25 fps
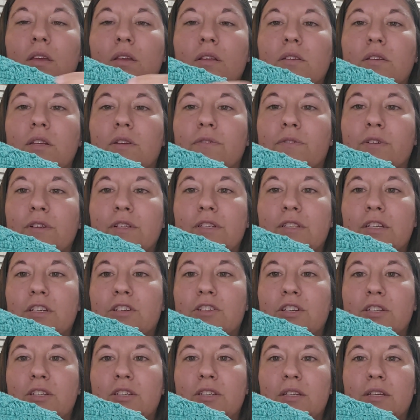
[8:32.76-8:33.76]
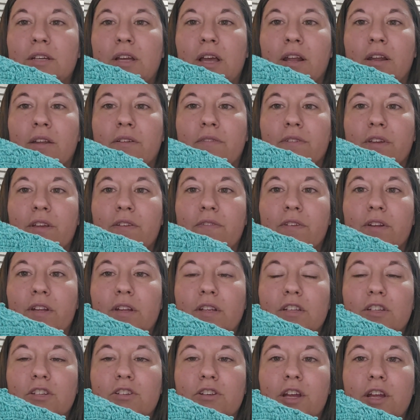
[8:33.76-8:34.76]
different stitches to kind of even
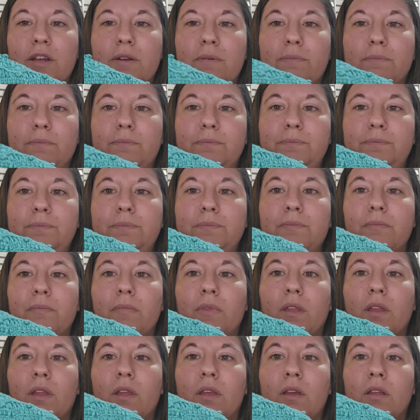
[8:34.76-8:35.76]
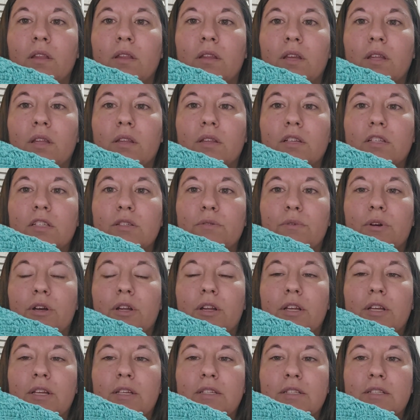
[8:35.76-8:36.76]
it straight. And then this
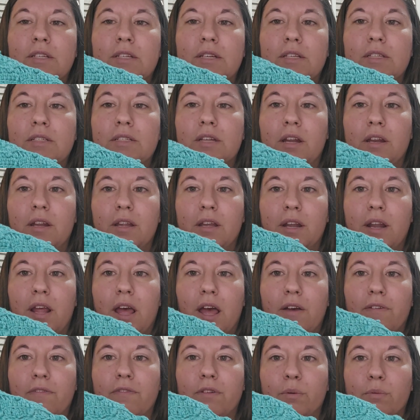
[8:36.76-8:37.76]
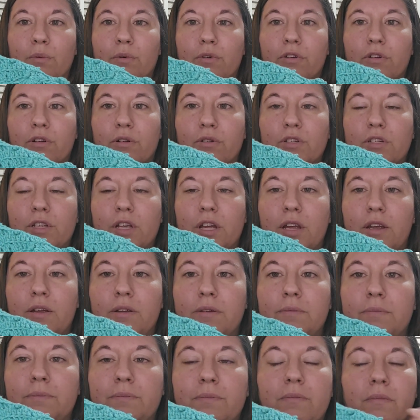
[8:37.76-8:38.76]
one is an extended half double crochet.
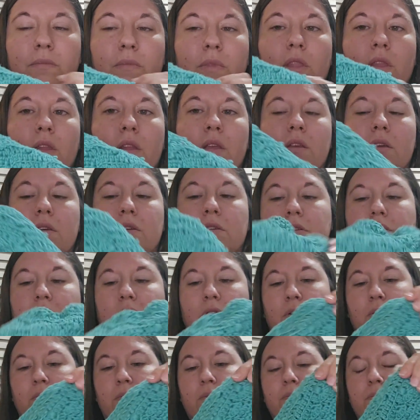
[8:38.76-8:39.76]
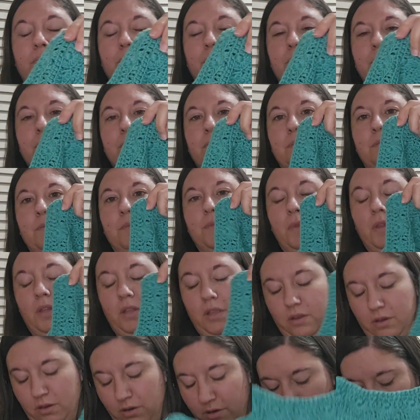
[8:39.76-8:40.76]
So
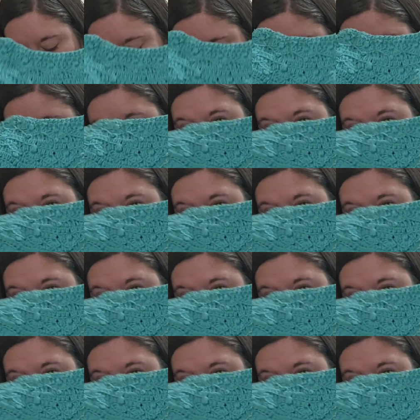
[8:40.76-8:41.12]
her